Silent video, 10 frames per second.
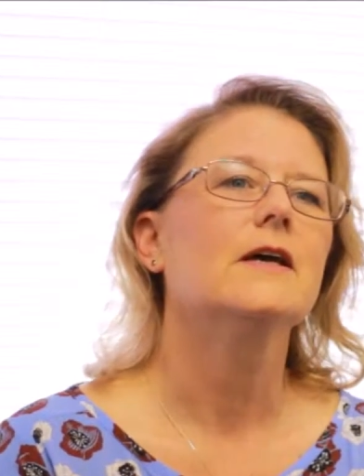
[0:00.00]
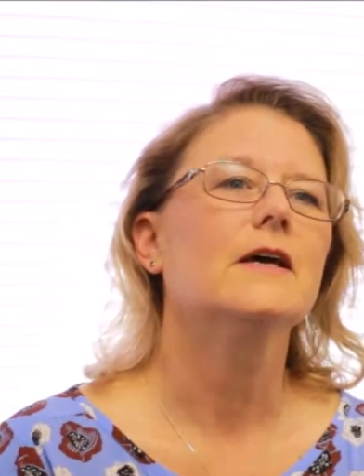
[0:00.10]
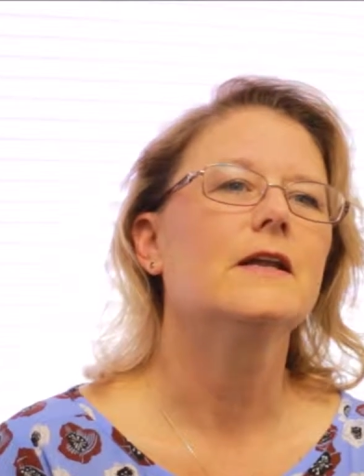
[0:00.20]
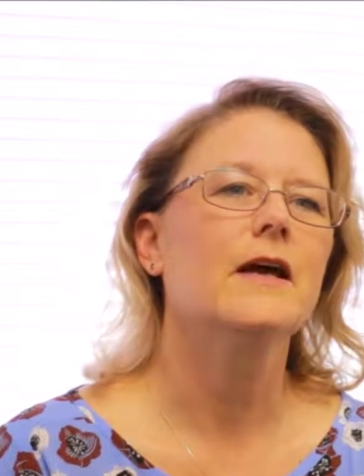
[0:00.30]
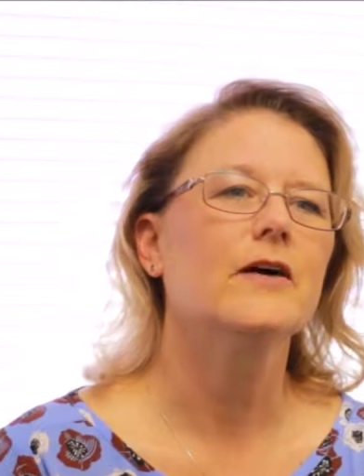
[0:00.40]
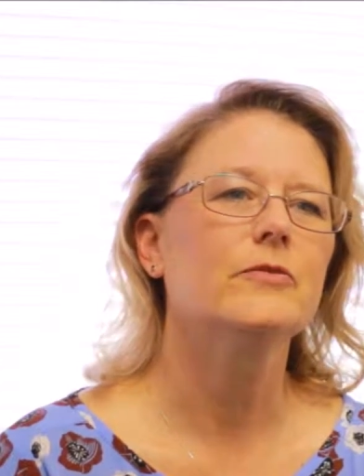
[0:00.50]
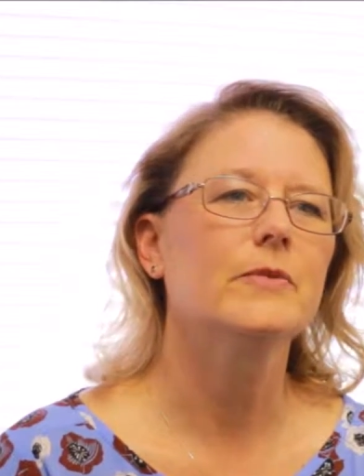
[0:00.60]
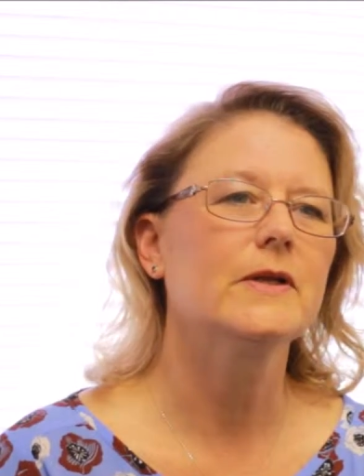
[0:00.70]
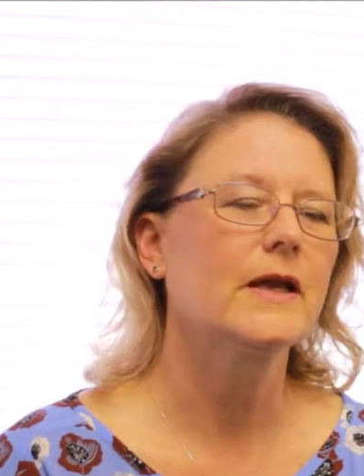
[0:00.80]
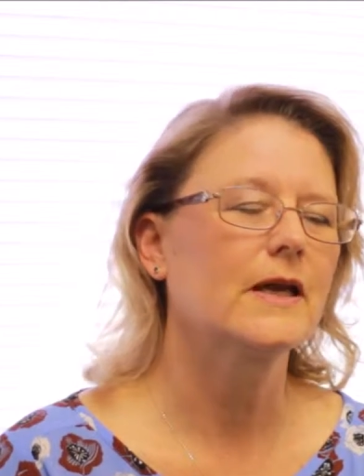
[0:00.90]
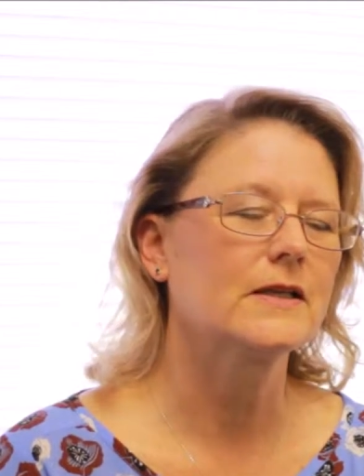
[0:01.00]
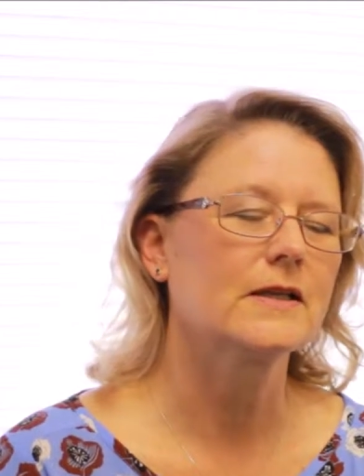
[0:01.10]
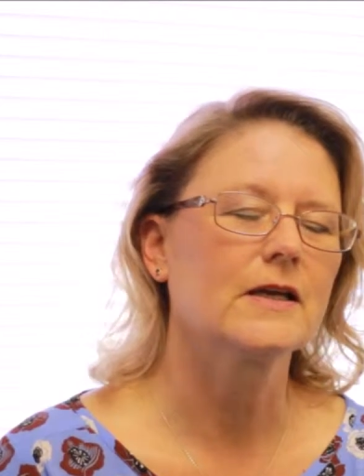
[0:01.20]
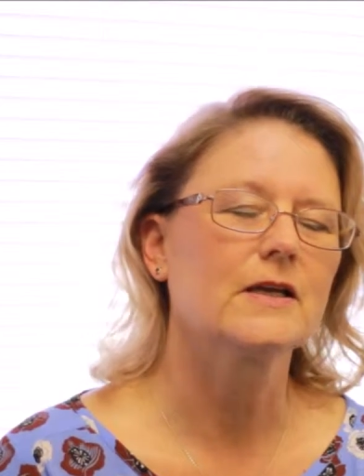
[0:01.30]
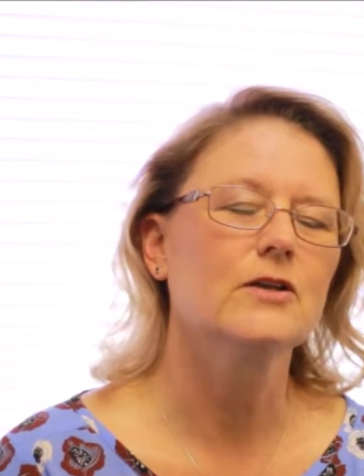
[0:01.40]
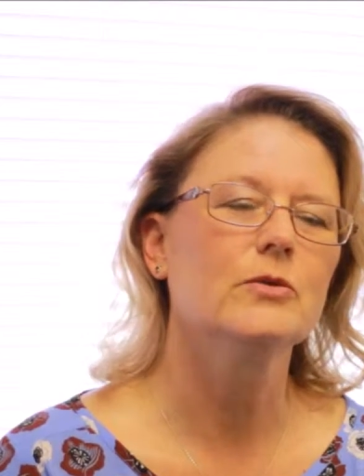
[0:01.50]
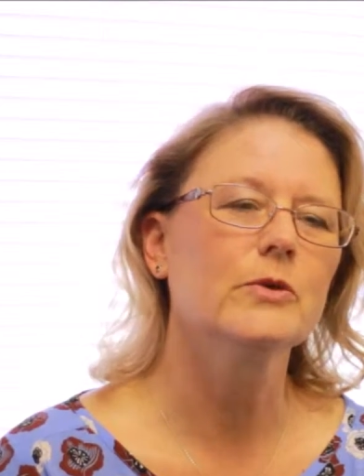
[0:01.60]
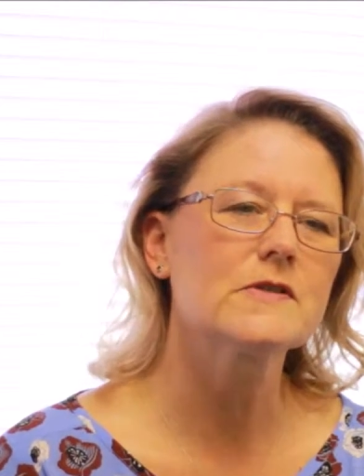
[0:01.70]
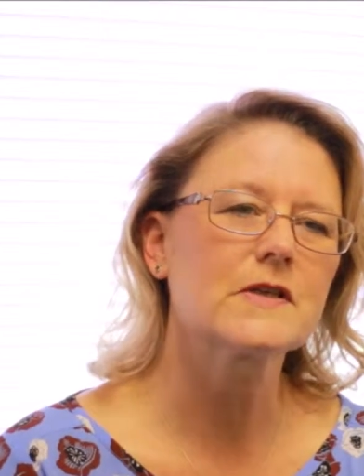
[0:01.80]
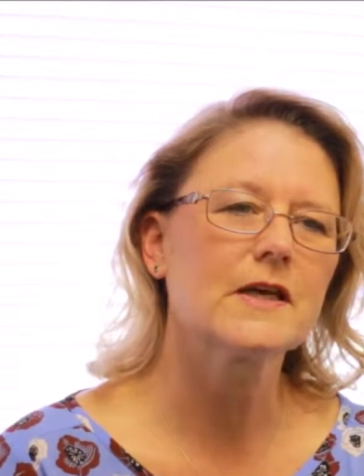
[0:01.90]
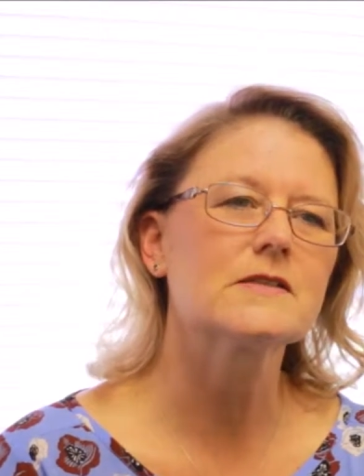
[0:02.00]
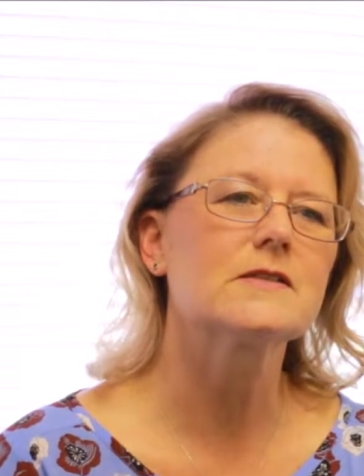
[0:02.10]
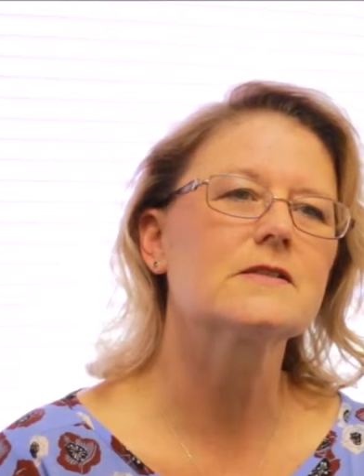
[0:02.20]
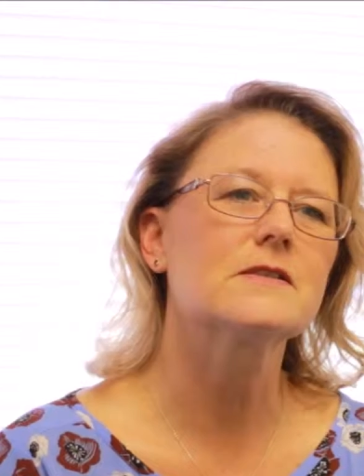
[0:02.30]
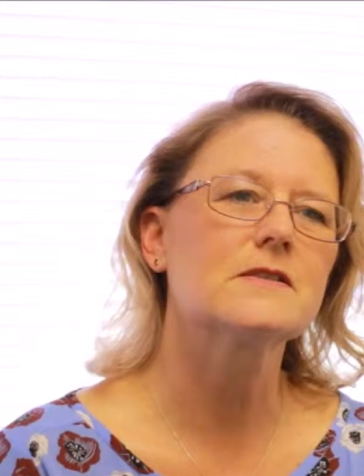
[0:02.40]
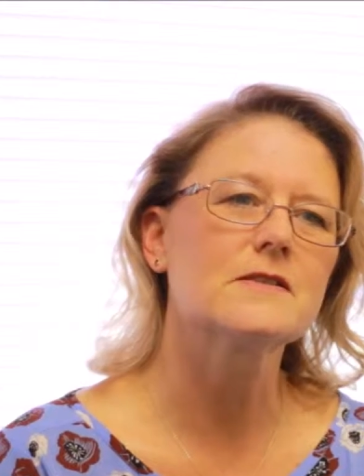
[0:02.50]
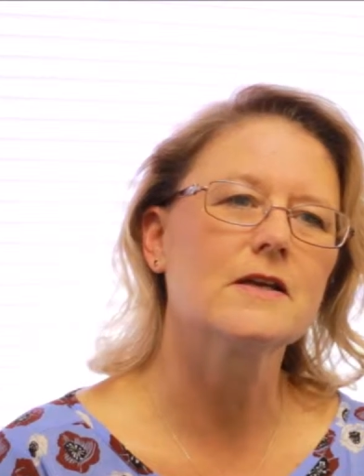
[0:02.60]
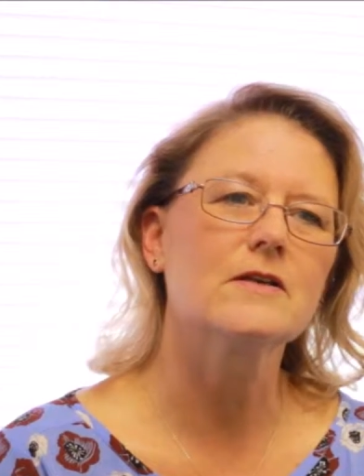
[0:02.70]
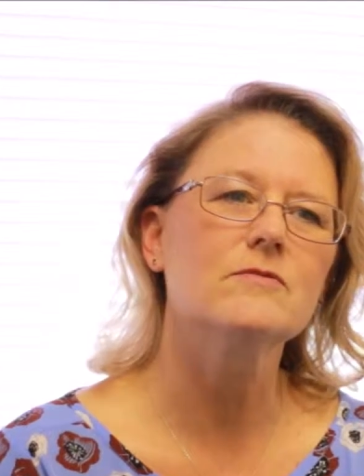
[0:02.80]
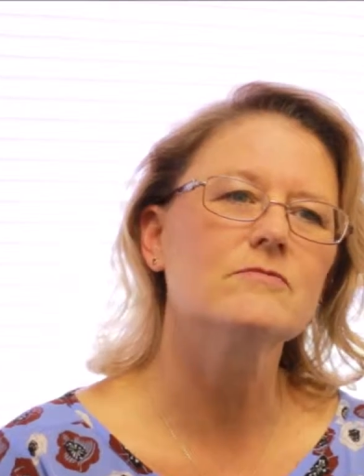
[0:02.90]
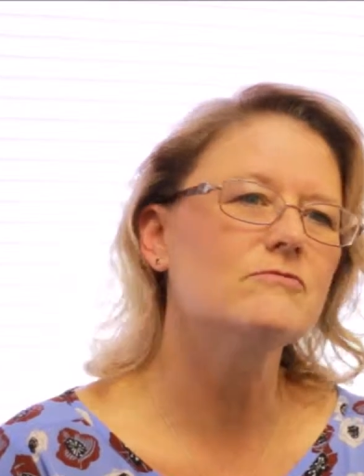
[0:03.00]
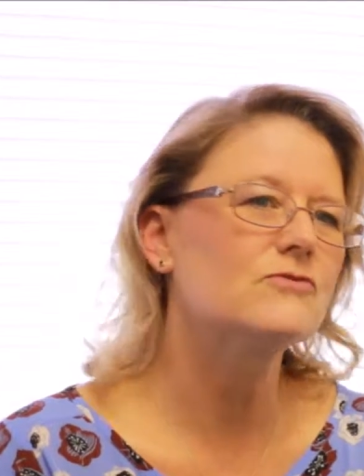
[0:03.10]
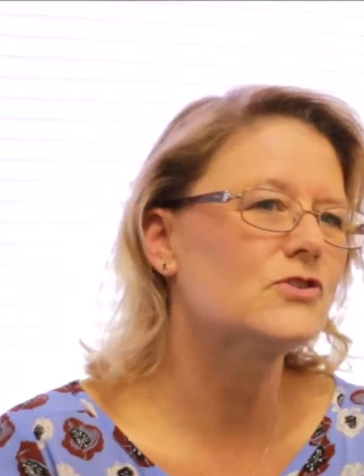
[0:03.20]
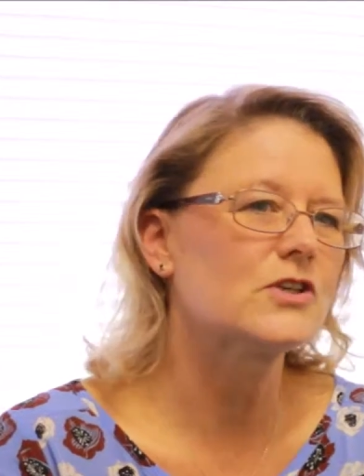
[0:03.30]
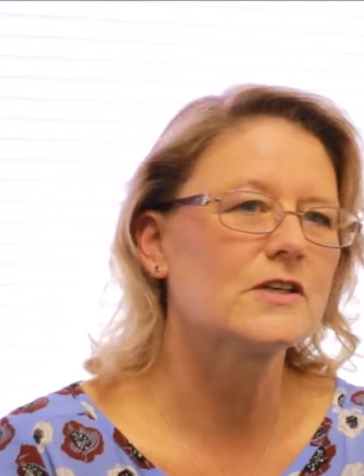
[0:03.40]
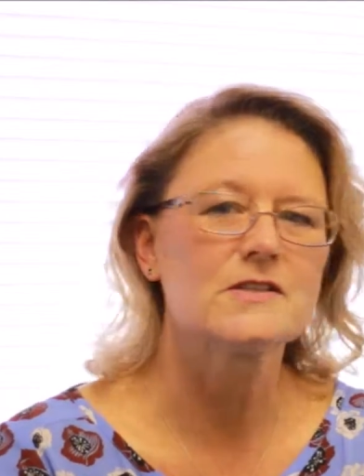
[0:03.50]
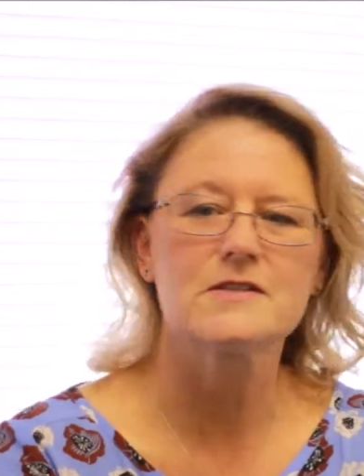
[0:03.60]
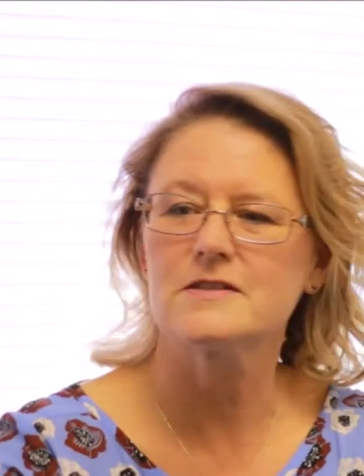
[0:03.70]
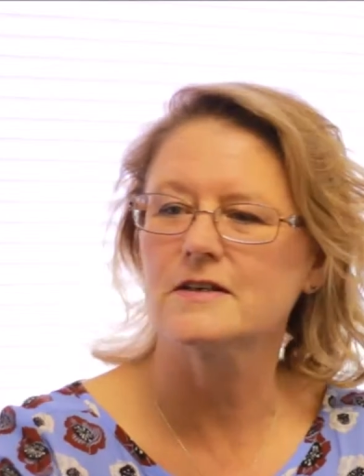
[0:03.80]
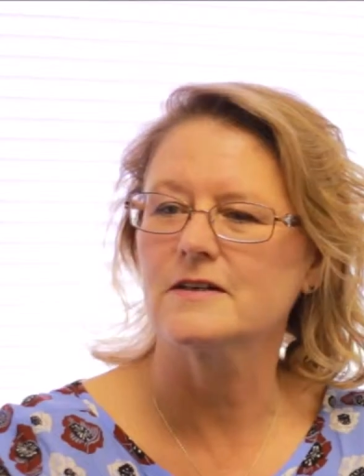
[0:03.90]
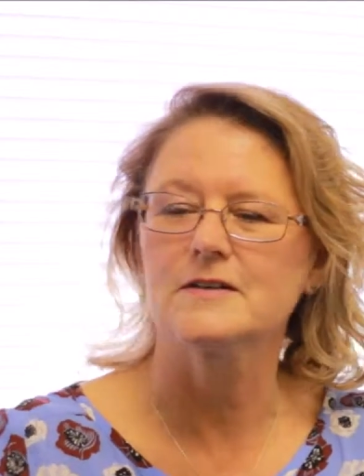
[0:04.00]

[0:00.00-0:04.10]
and have been handling numerous cases since then, just